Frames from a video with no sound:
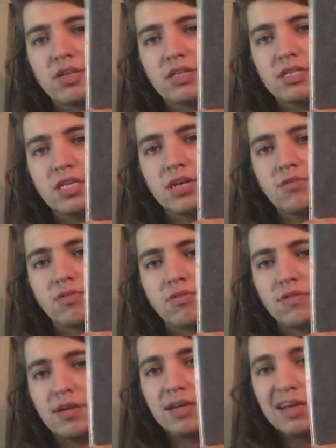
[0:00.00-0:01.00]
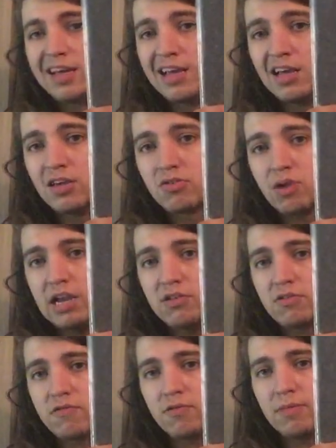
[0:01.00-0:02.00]
continuously. So
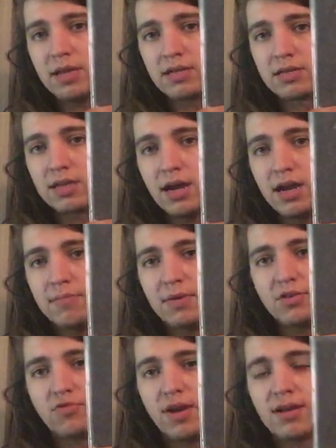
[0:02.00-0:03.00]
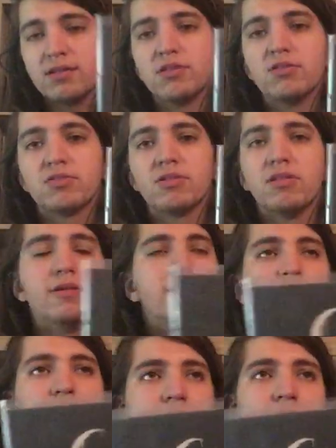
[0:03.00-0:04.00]
Hatred for Mankind by Dragged Into
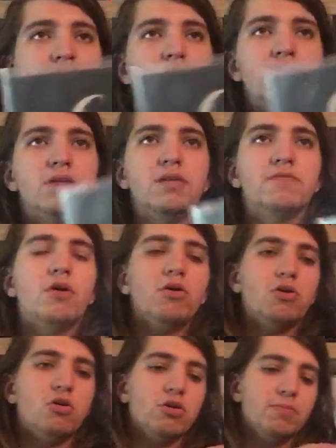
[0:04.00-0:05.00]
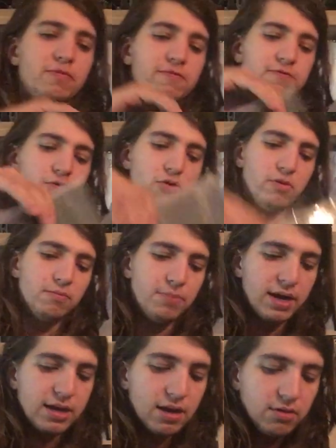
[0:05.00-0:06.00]
Sunlight. You've all heard it before
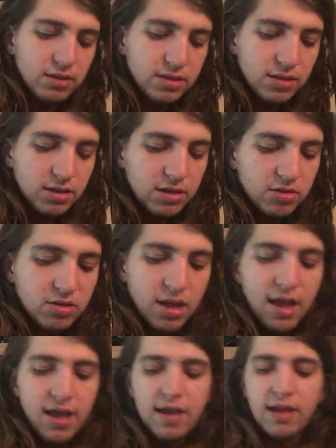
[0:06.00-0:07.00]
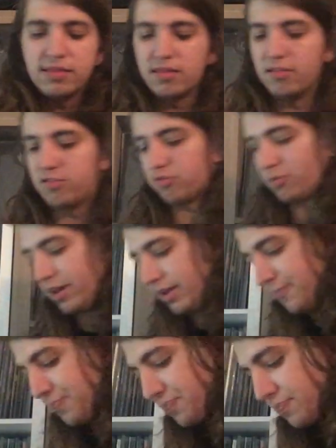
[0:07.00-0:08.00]
by now, at least at this
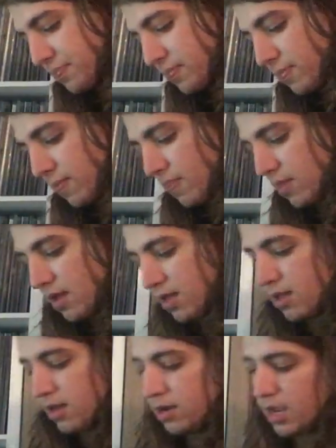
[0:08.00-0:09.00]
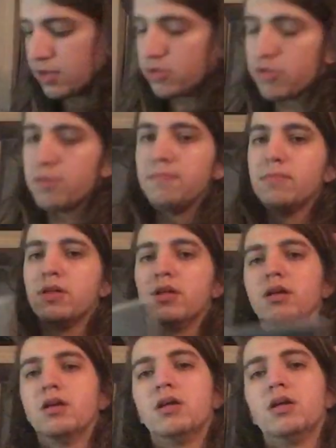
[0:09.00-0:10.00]
rate. Next,
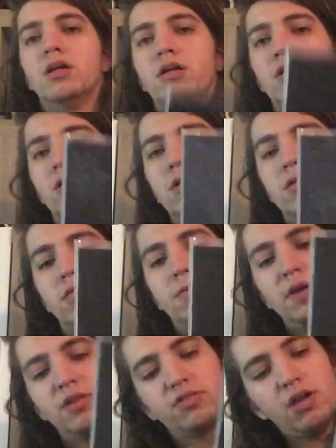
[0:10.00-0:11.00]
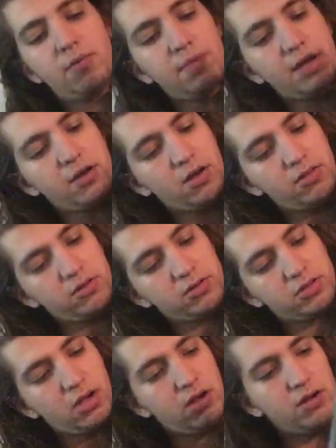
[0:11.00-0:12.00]
the best album by Gnaw Their
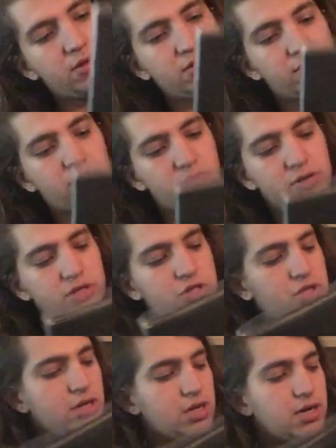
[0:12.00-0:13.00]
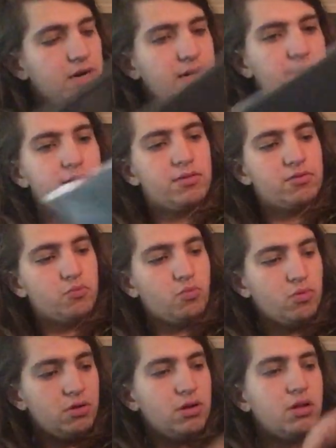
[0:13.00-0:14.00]
Tongues, which uh, is
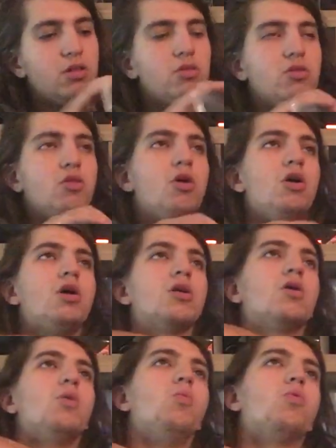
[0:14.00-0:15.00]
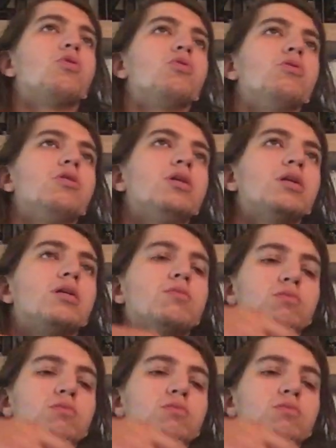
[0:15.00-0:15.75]
one long word